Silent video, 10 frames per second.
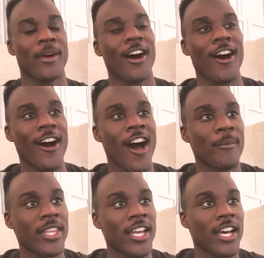but
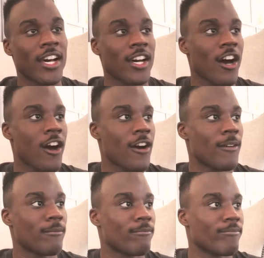um, yeah.
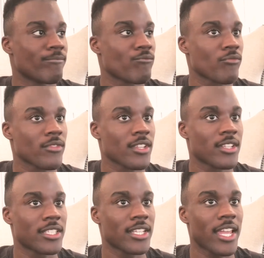Um,
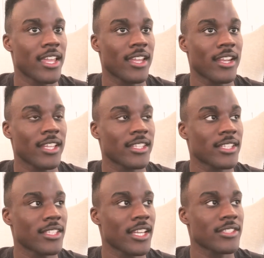and I
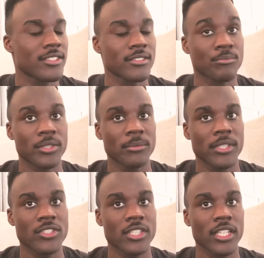think that's pretty
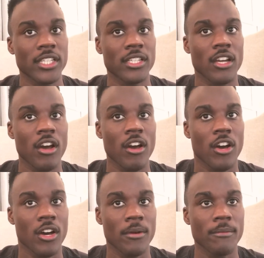much it.
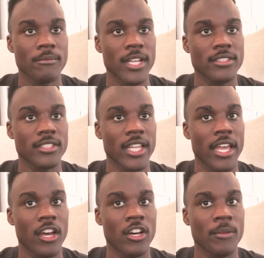Um, next to
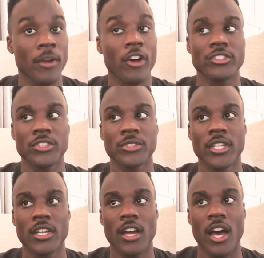that, um, also
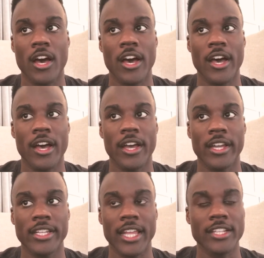
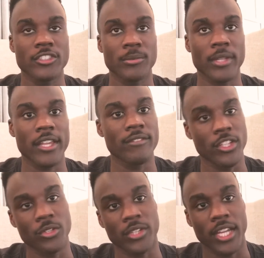I like to play
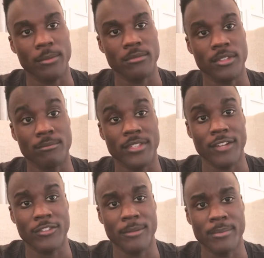video games. I'm
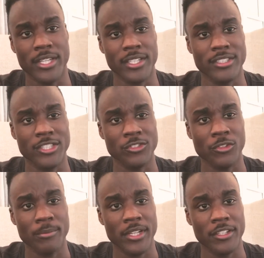definitely a big
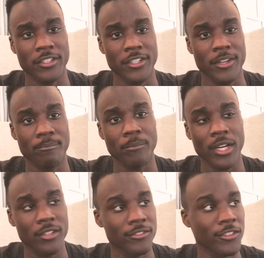digital media
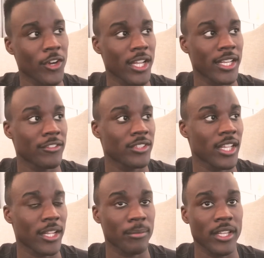buff, so I
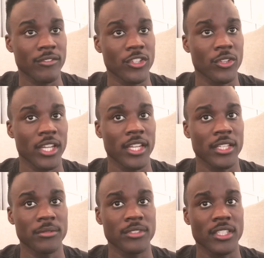definitely like playing video
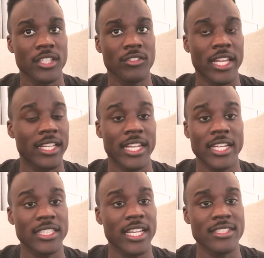games. I definitely like
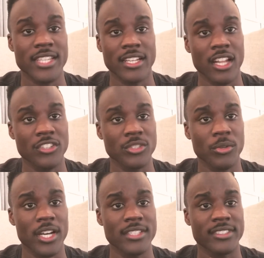anything
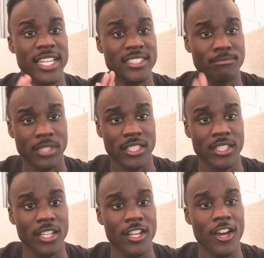technology-wise. That's
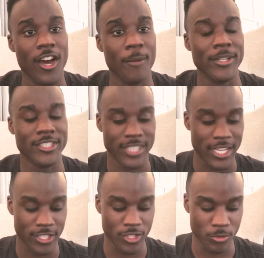me. Um, I just
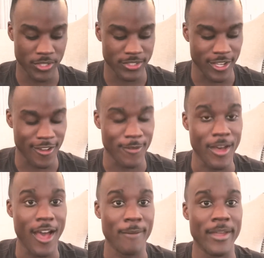got the newest um,
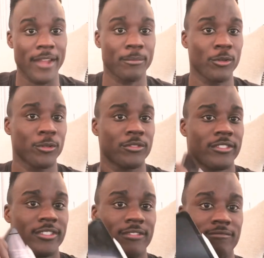iPad Pro.
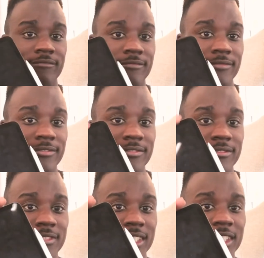
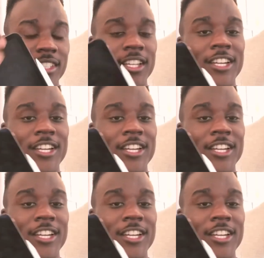Yeah,